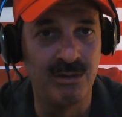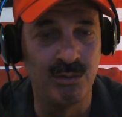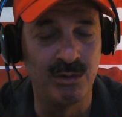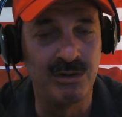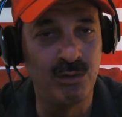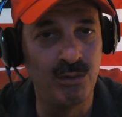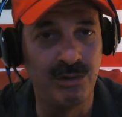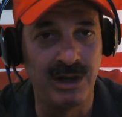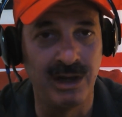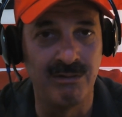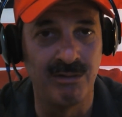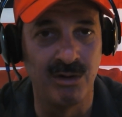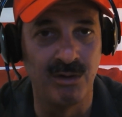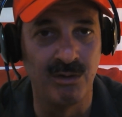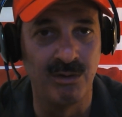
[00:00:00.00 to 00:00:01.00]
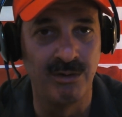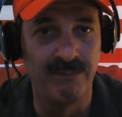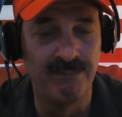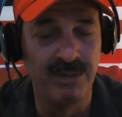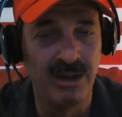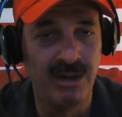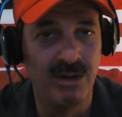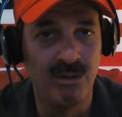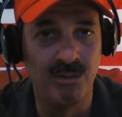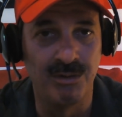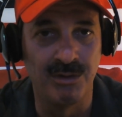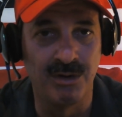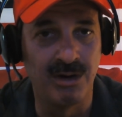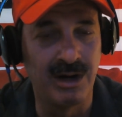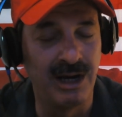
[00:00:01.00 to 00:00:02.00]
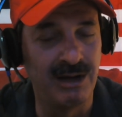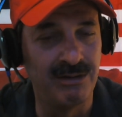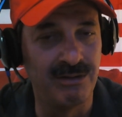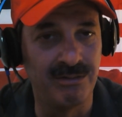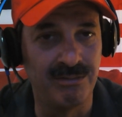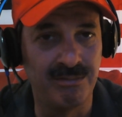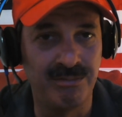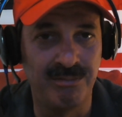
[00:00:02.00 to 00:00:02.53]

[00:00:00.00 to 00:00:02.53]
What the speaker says: to a 2-lane road with all kinds of,